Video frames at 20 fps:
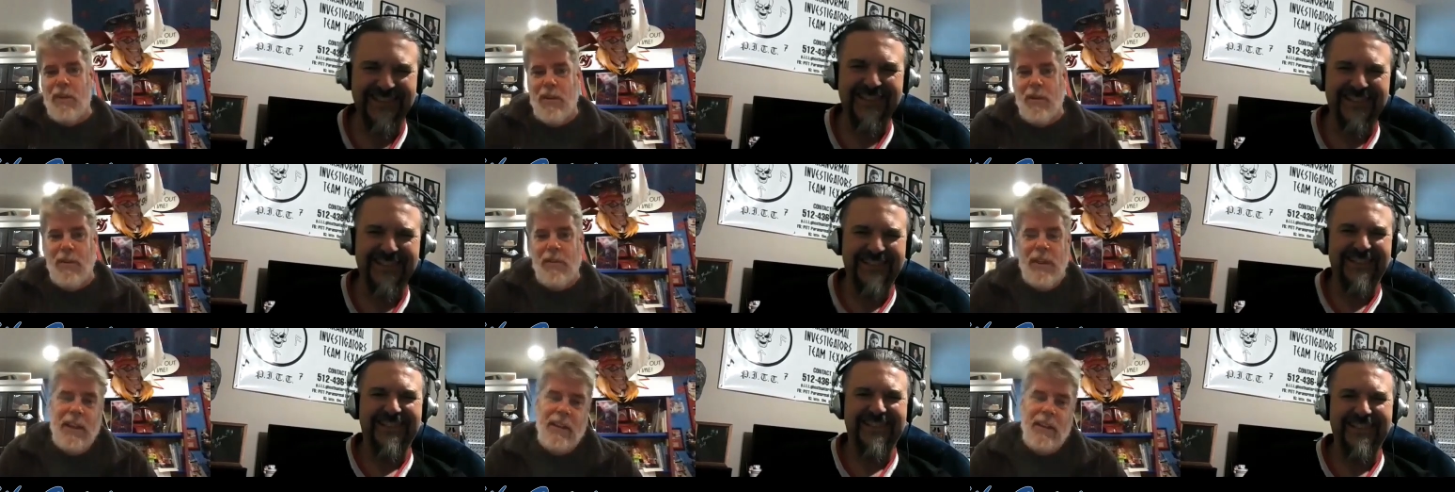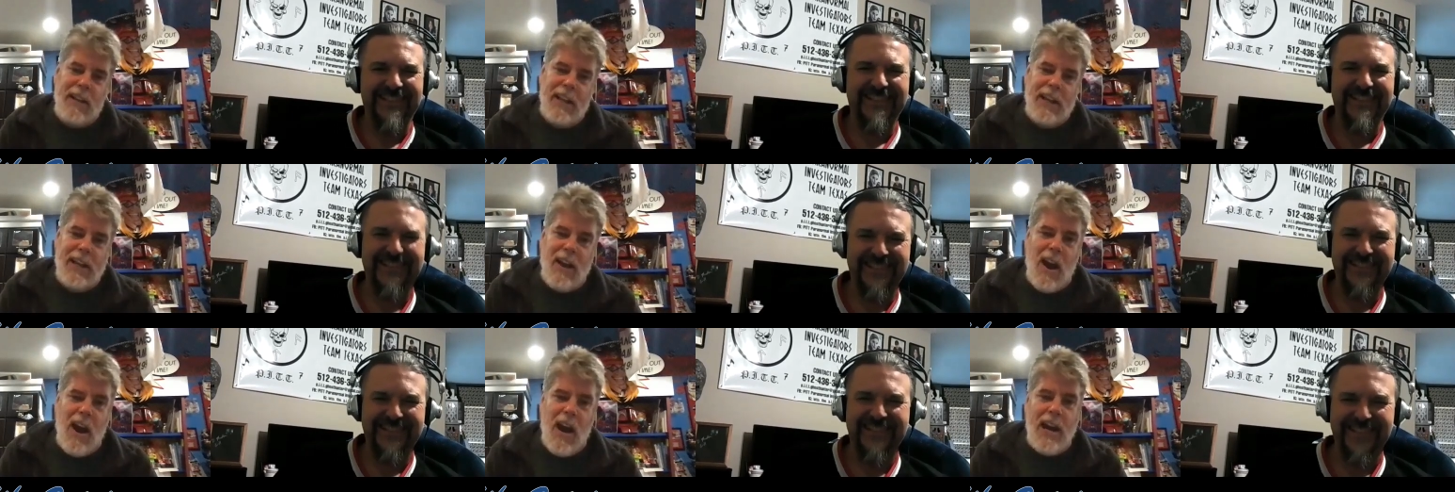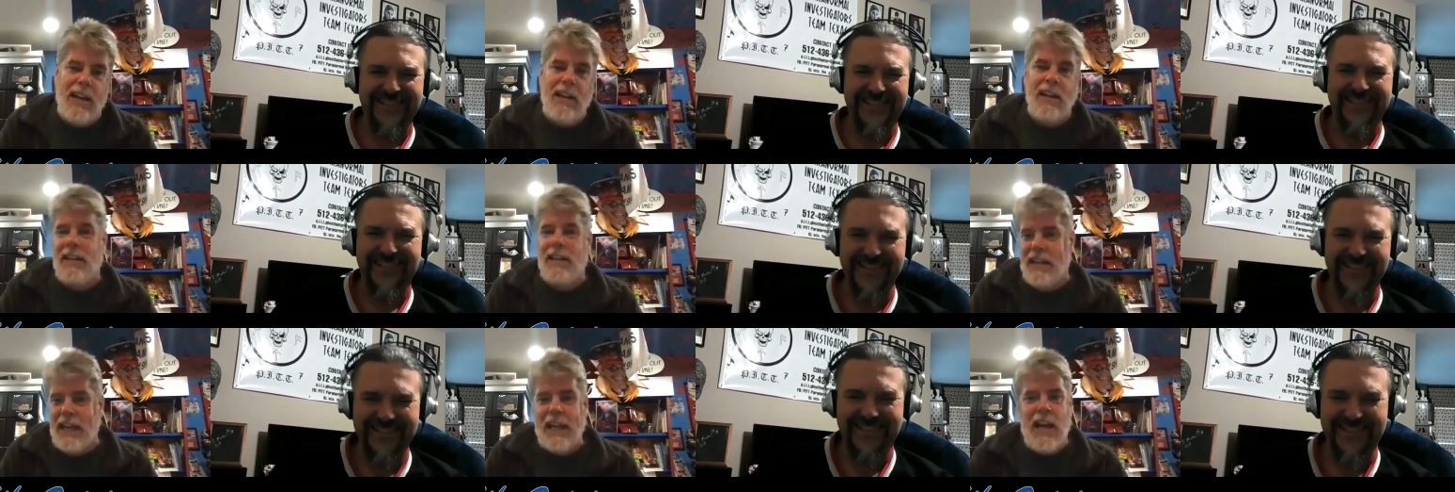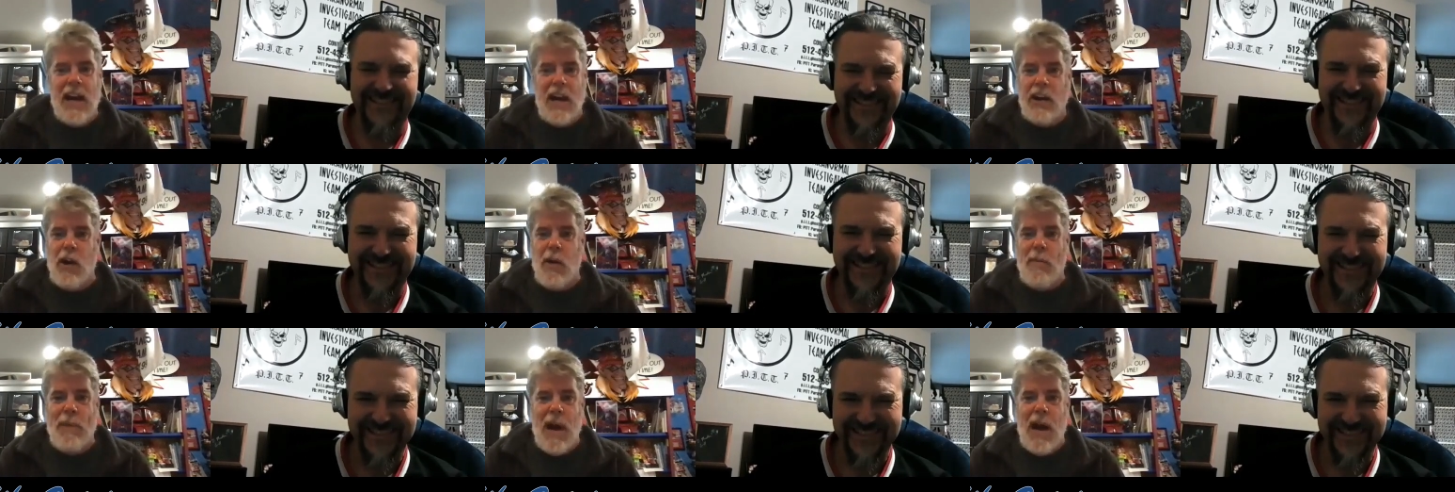Speaker 1: and they're like, all right, and they cut our
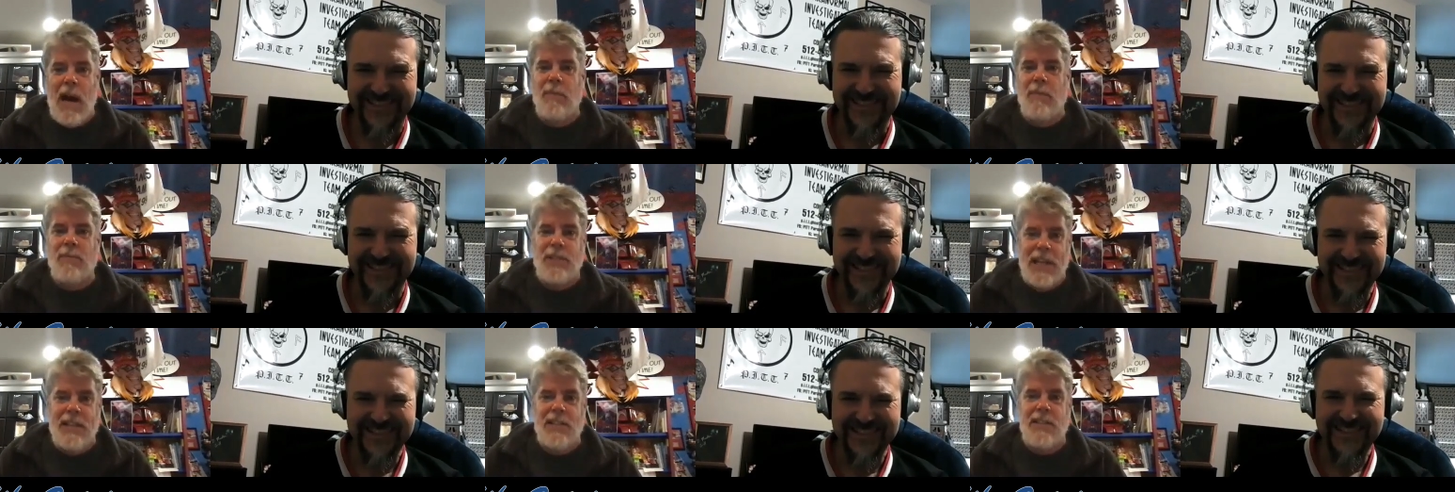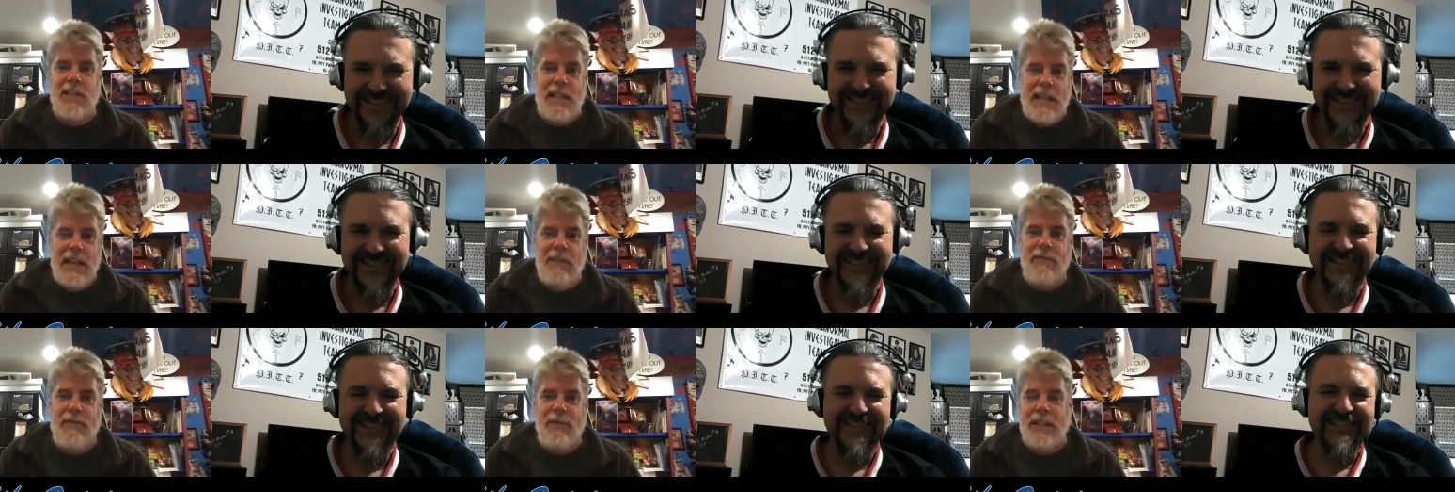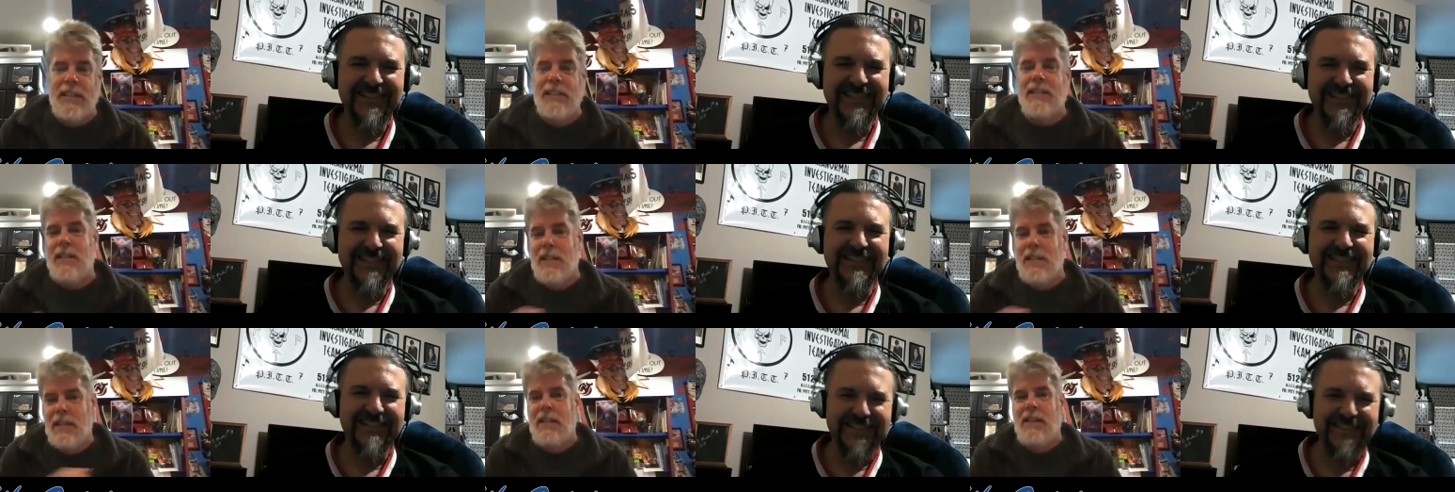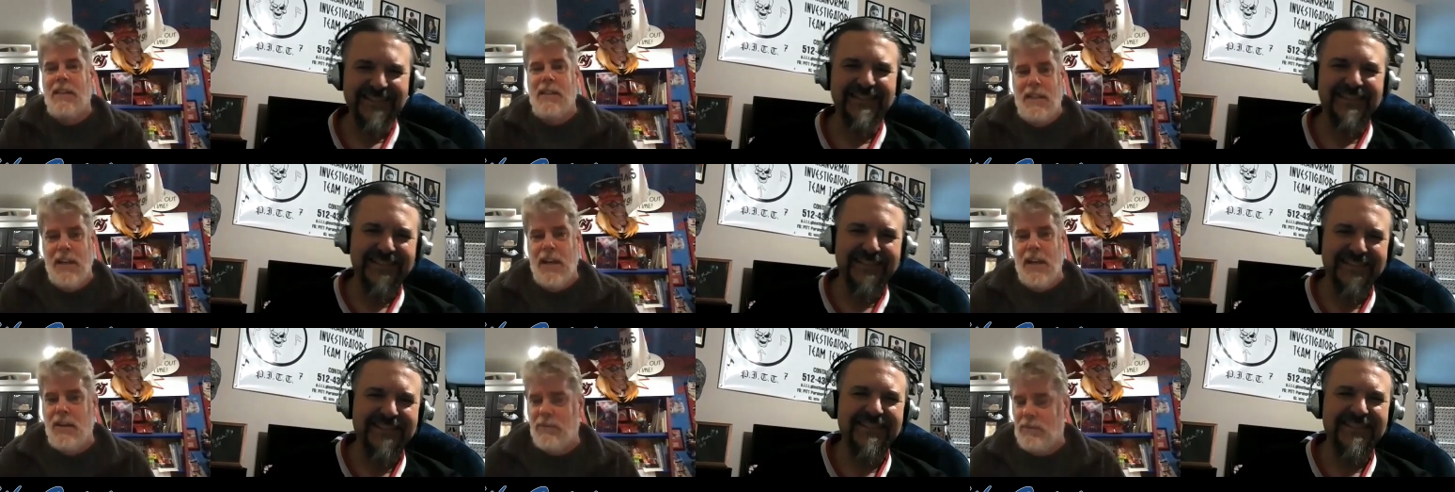palms as infants, and you know,
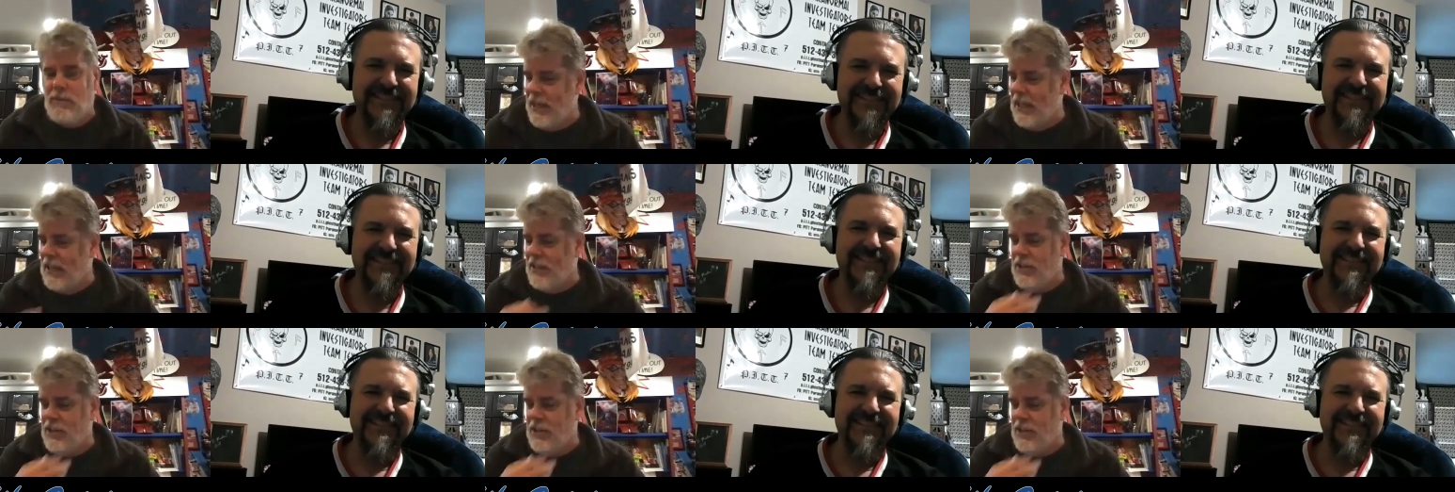we had to